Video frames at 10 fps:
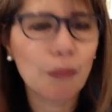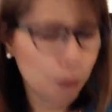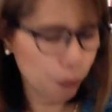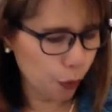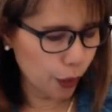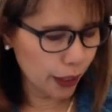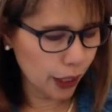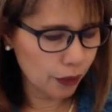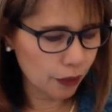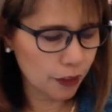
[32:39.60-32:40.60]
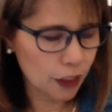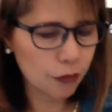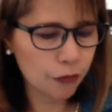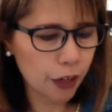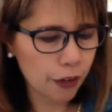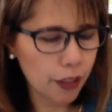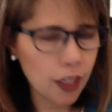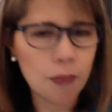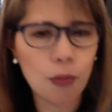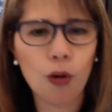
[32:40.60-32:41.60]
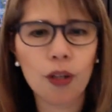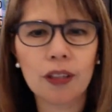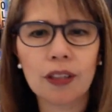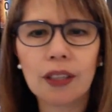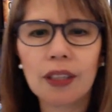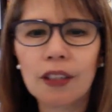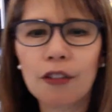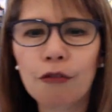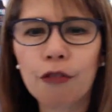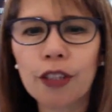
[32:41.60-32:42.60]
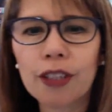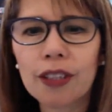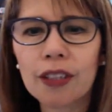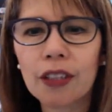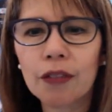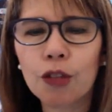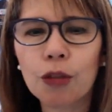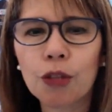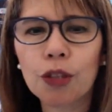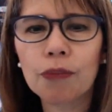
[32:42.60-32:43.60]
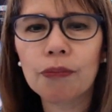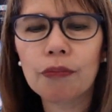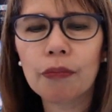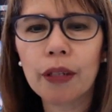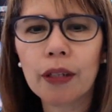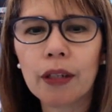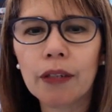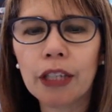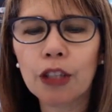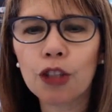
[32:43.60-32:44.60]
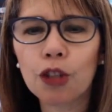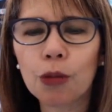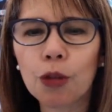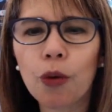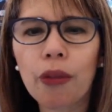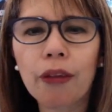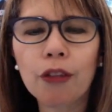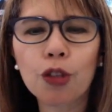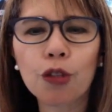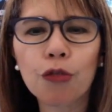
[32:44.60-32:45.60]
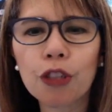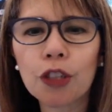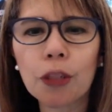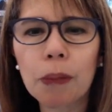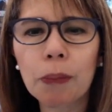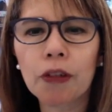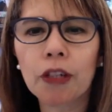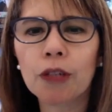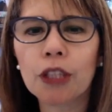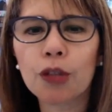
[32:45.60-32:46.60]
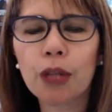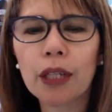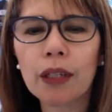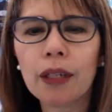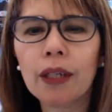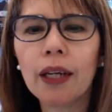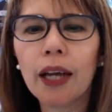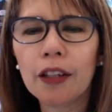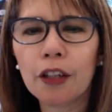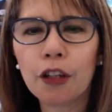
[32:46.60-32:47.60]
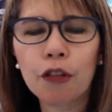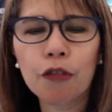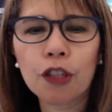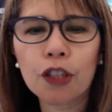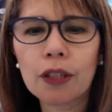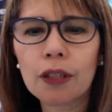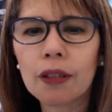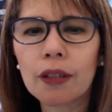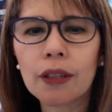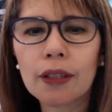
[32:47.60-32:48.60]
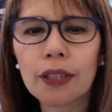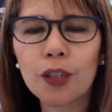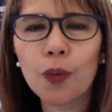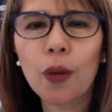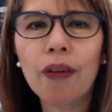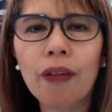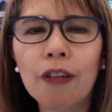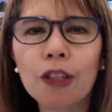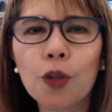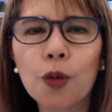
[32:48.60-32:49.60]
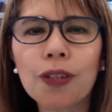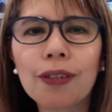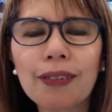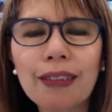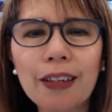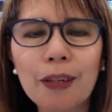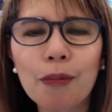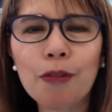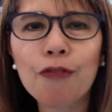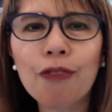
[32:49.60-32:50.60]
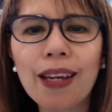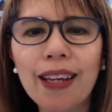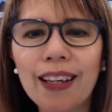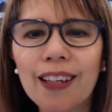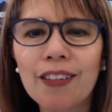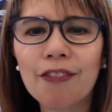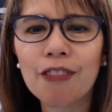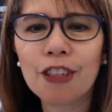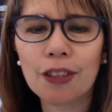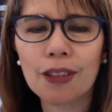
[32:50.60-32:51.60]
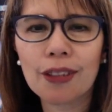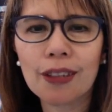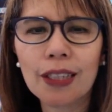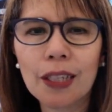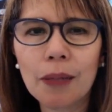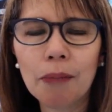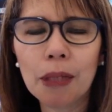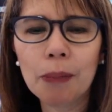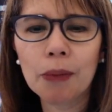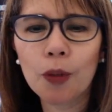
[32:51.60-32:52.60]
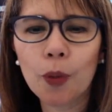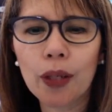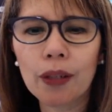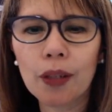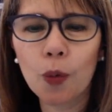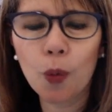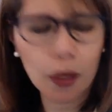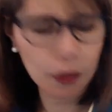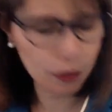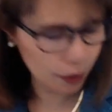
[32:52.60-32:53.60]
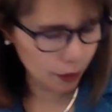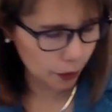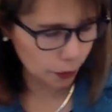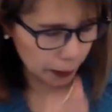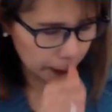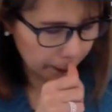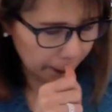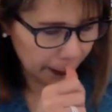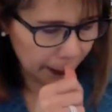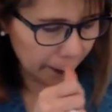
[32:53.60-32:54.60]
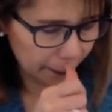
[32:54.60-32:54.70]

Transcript: point out this very important verse of scripture, of ancient scripture: where there is no vision, the people are unrestrained. And another version says, where there is no clear prophetic vision, people quickly wander astray. Okay.